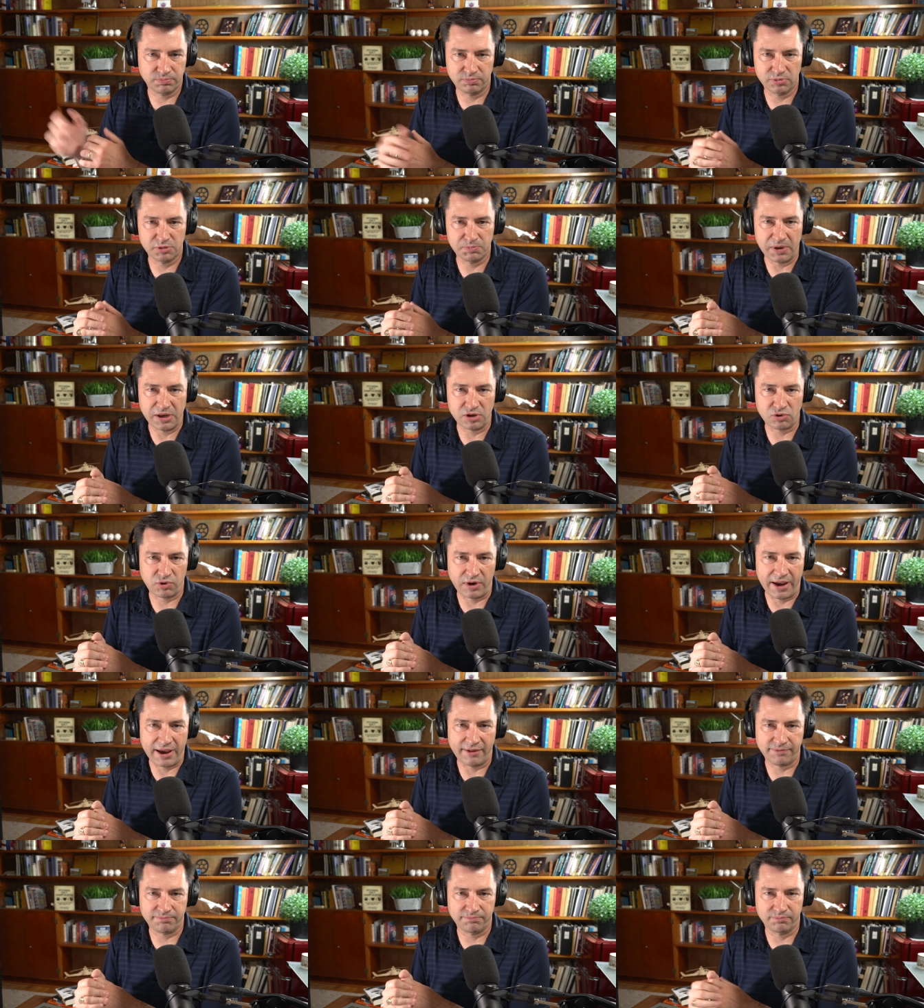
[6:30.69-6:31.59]

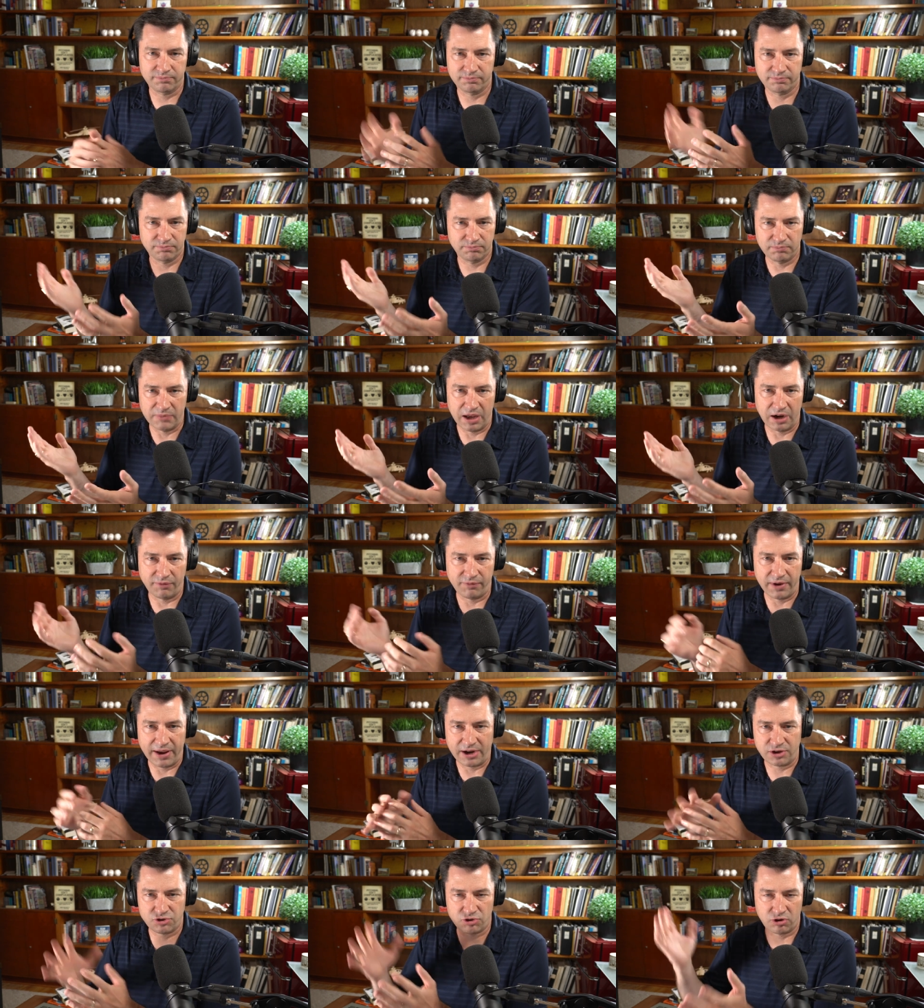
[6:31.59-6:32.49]
spacecraft
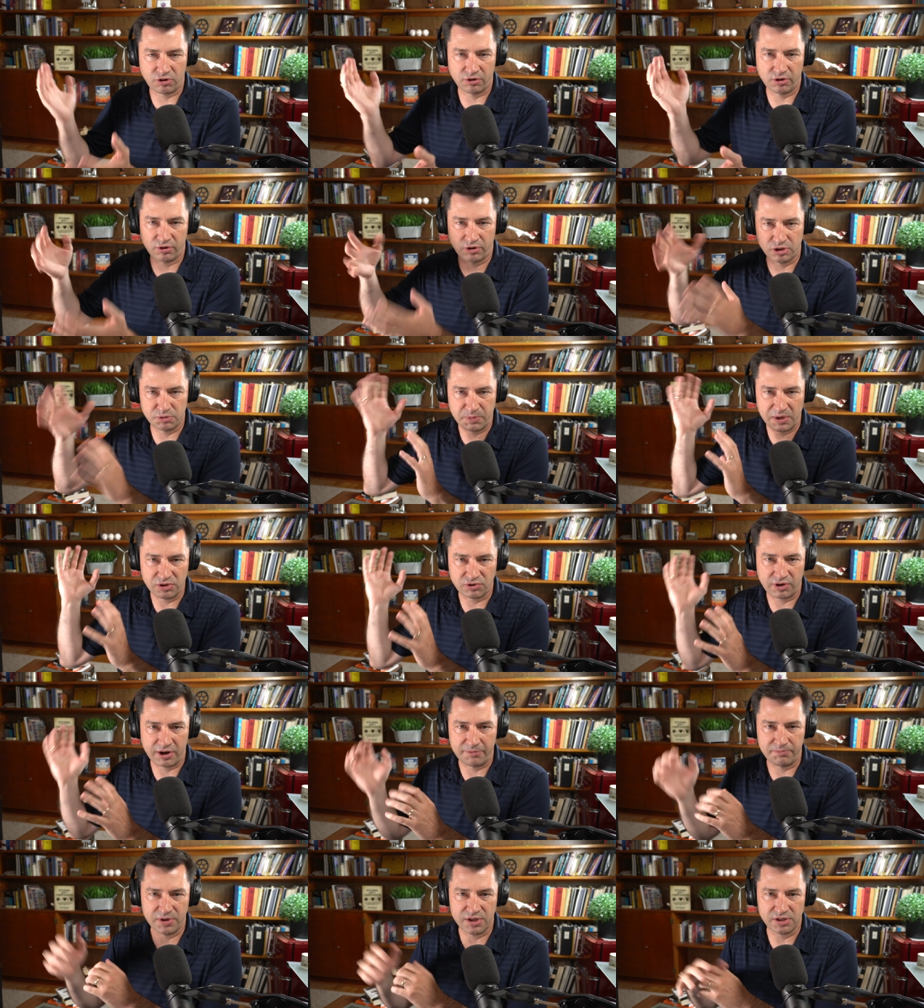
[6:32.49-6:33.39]
manufacturer or
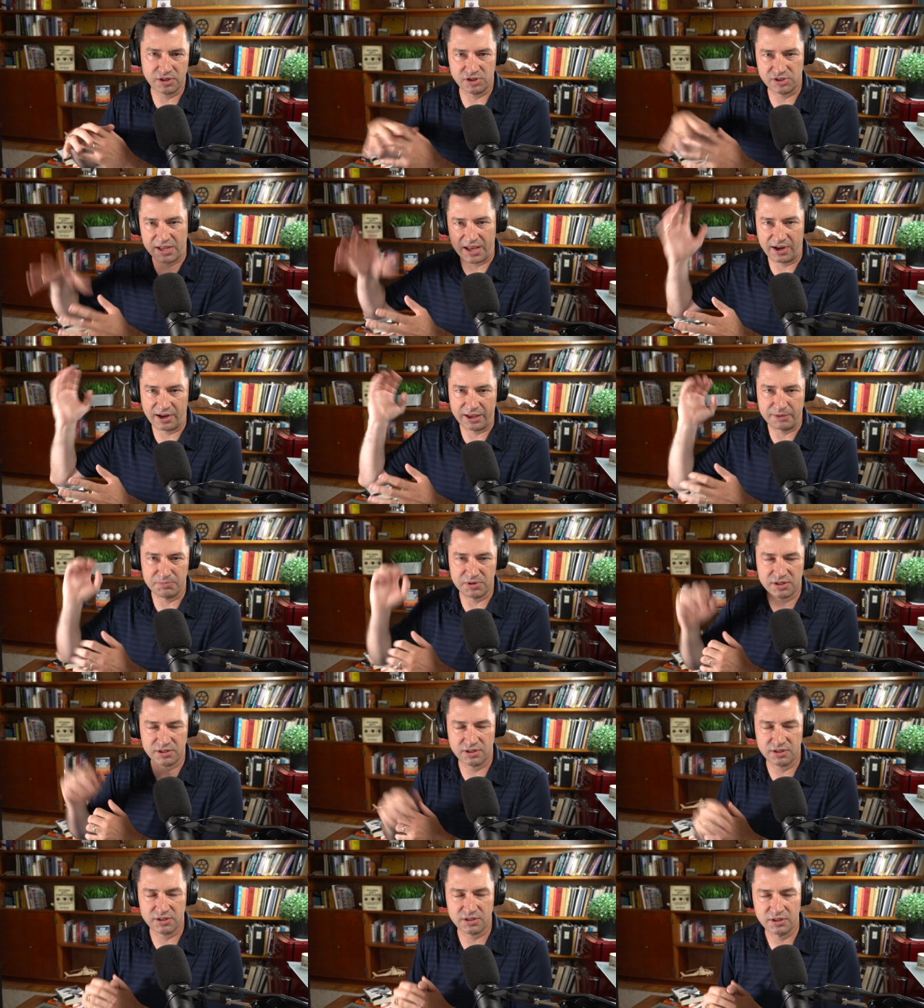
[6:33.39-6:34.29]
spacecraft business satellite
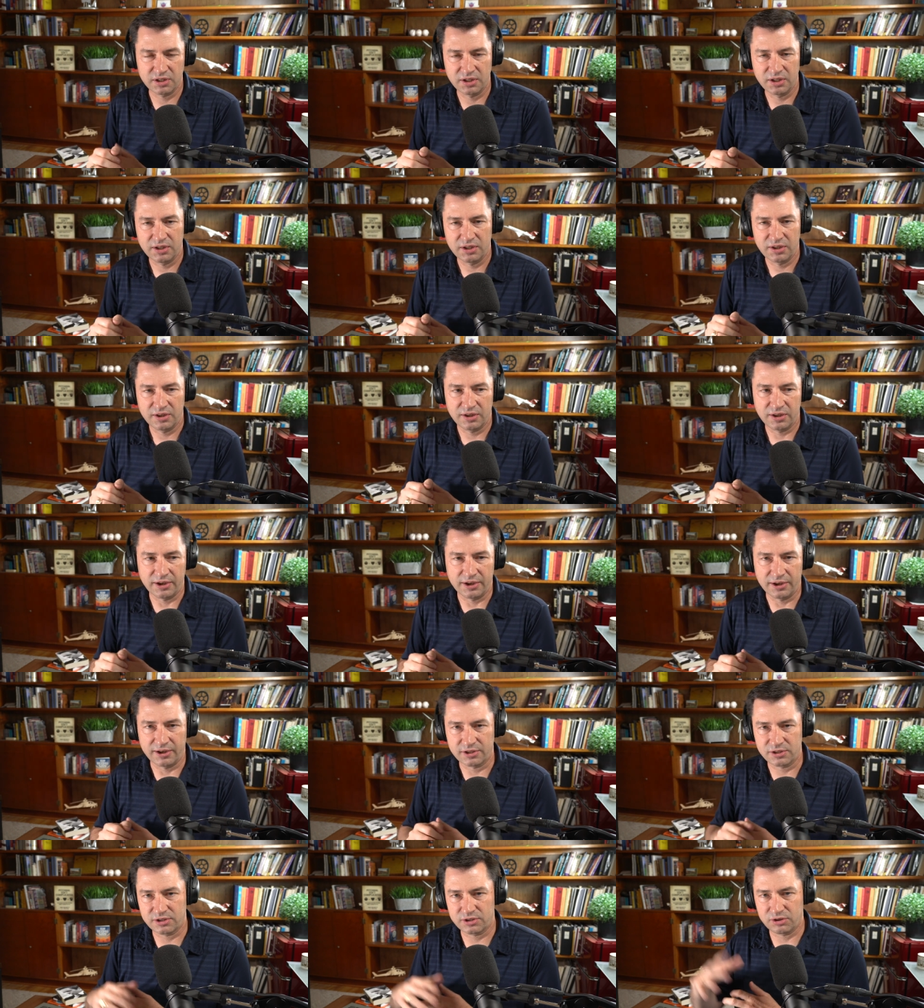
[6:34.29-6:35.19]
business
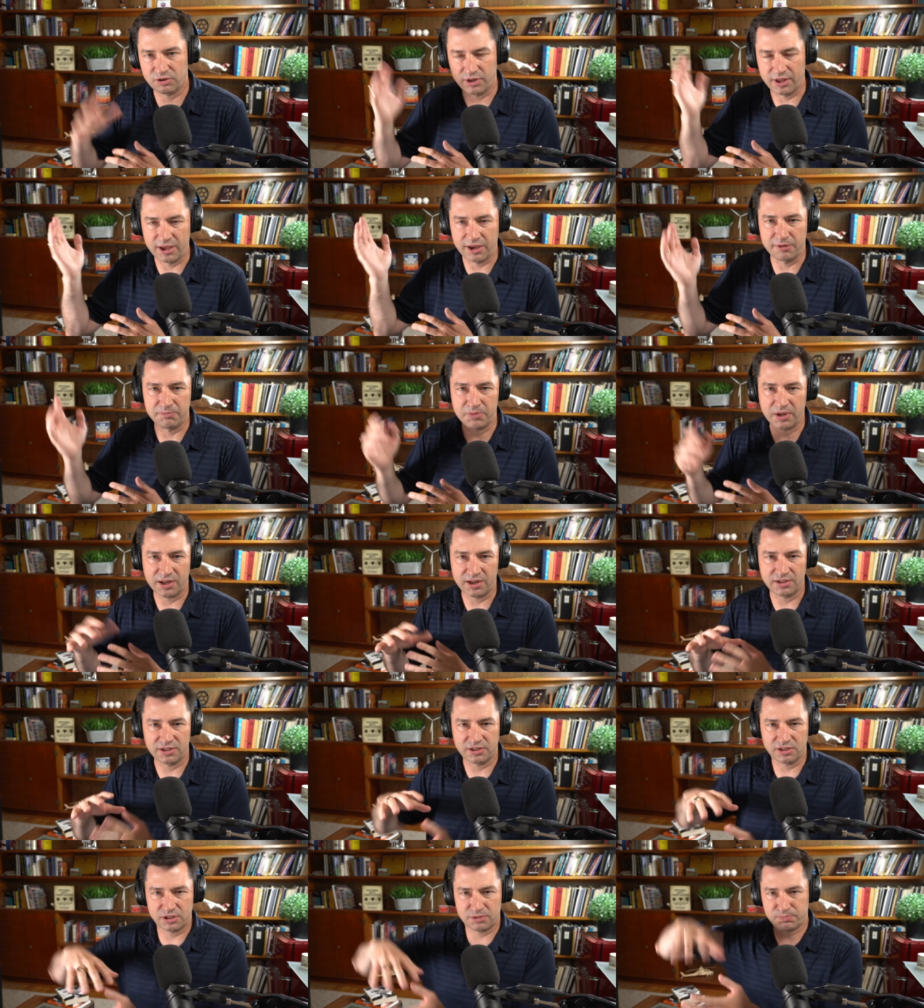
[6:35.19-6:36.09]
uh, to them
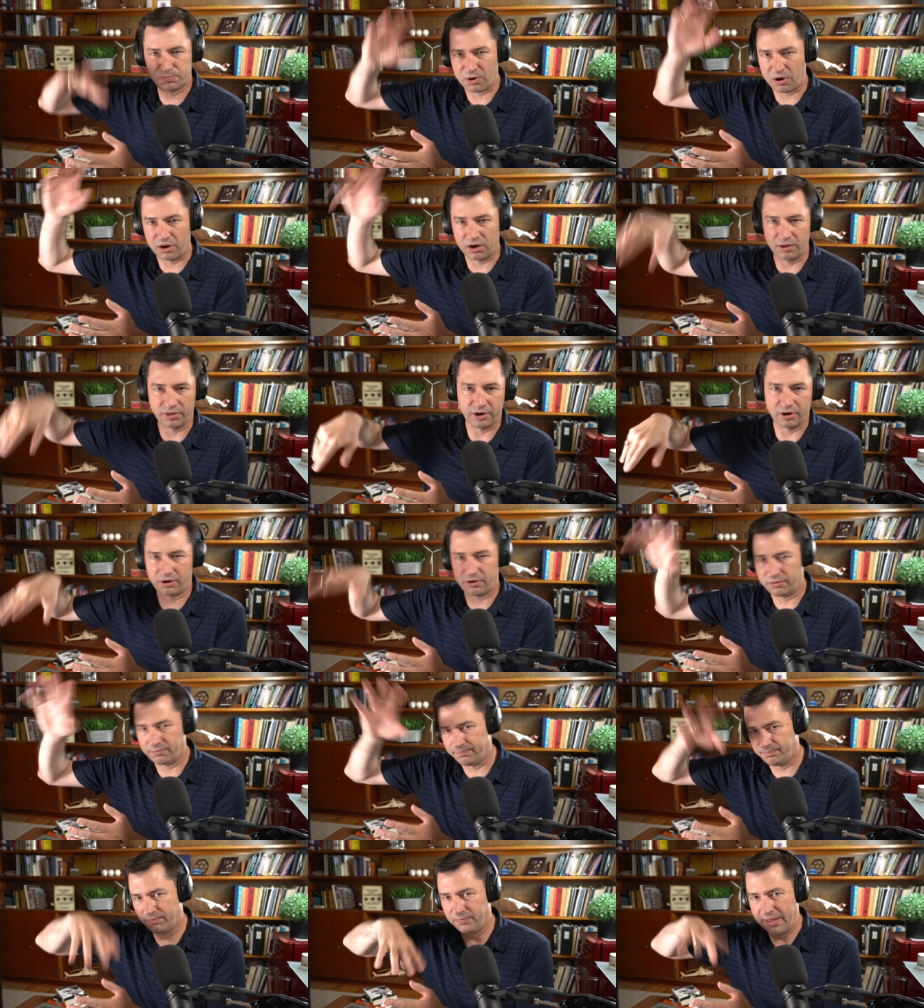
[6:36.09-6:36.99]
because it's part of
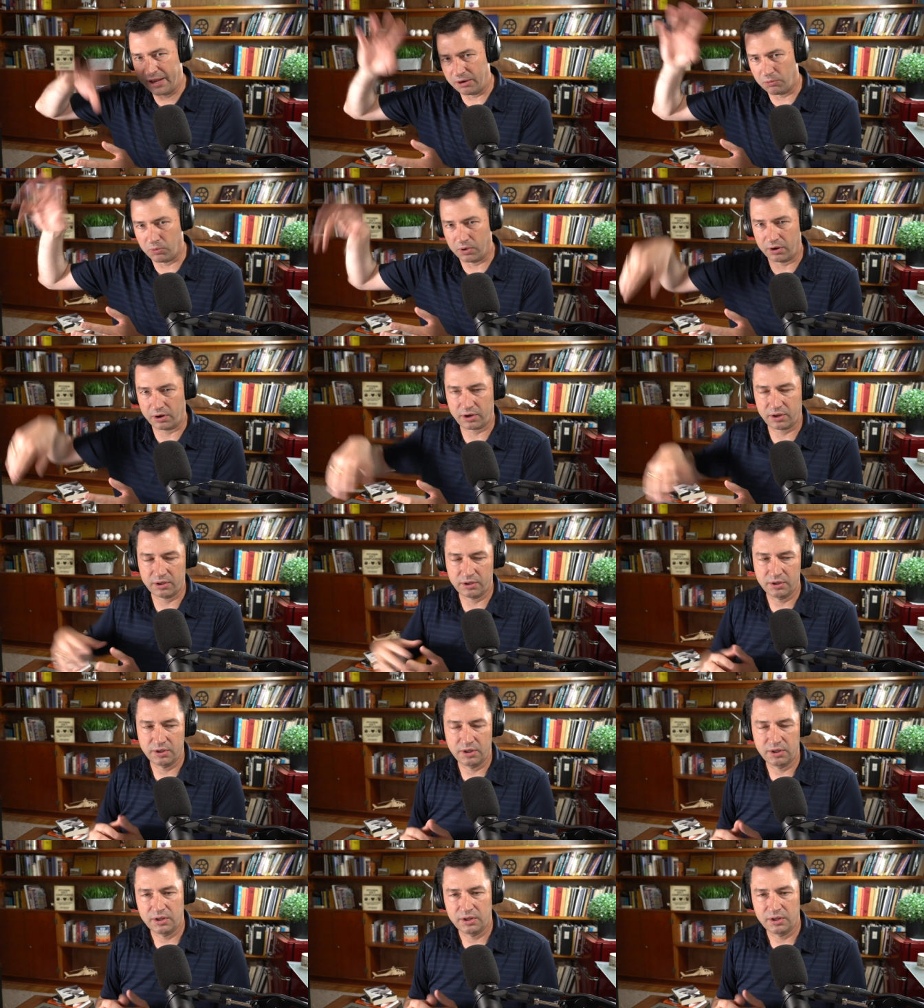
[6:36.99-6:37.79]
their network